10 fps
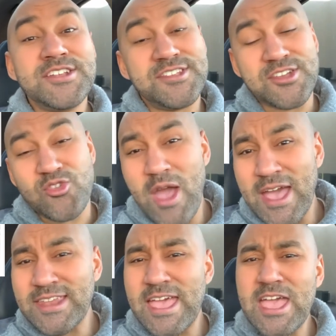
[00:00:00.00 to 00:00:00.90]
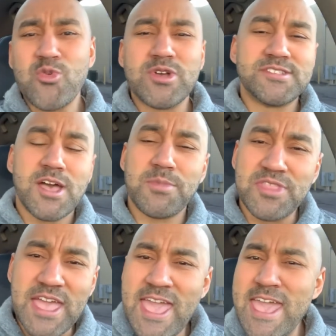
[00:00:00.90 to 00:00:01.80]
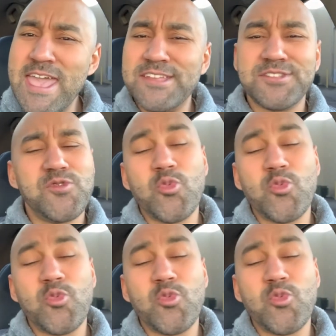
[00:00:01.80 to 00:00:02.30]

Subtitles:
to grande with double the eggs if